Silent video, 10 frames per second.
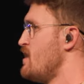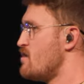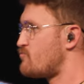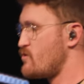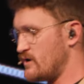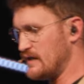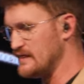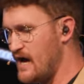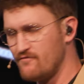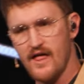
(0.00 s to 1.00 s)
if we want to
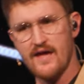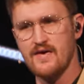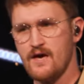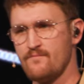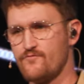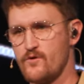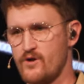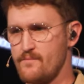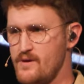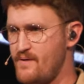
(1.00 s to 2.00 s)
love like him, if we want
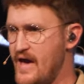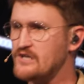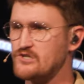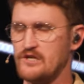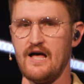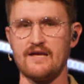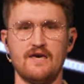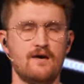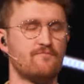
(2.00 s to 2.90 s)
to be patient like him,